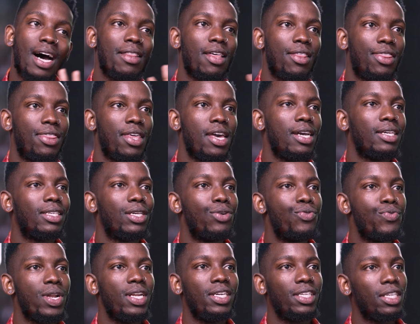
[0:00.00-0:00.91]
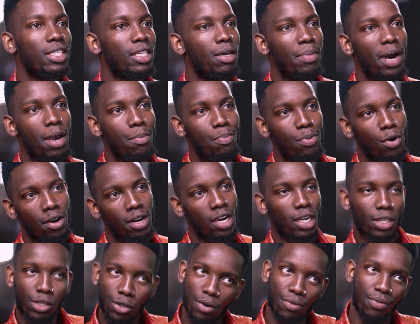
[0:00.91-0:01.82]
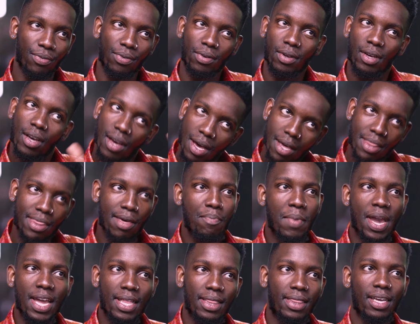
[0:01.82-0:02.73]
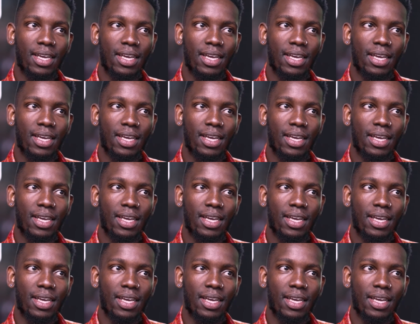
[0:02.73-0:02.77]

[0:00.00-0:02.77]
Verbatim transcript: other things are really just a byproduct of the main